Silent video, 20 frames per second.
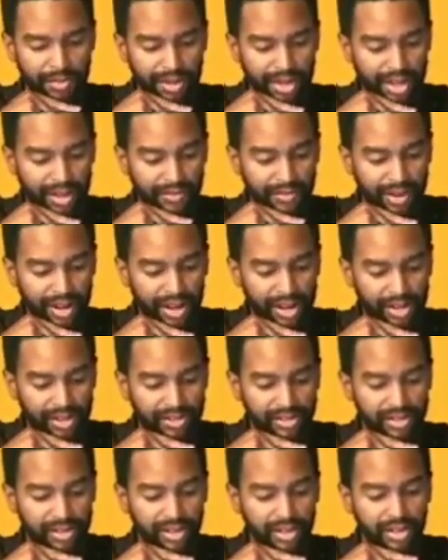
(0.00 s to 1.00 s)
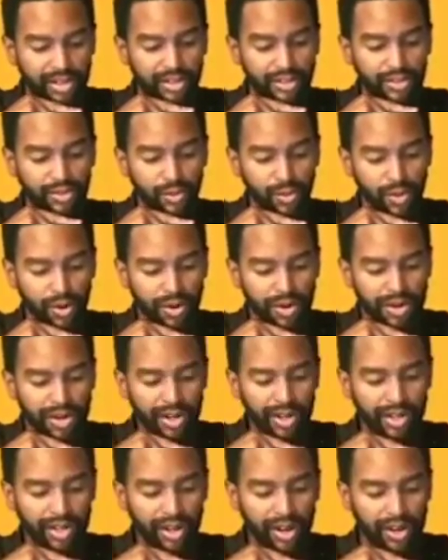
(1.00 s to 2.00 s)
be advised,
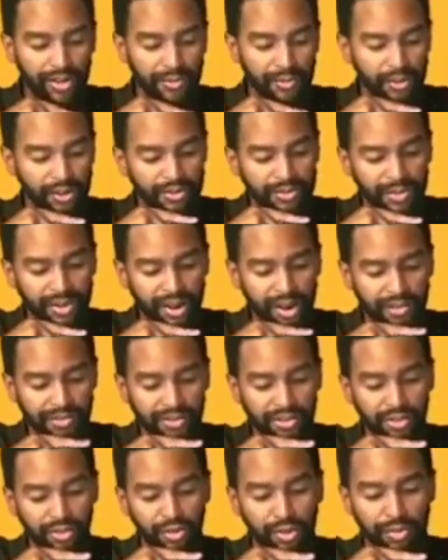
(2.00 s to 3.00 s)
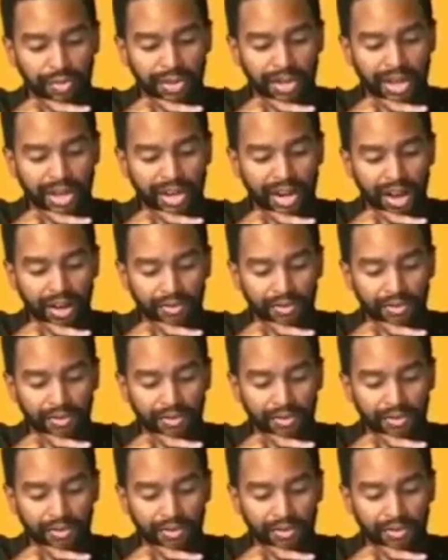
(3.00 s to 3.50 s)
sworn law enforcement officers will be at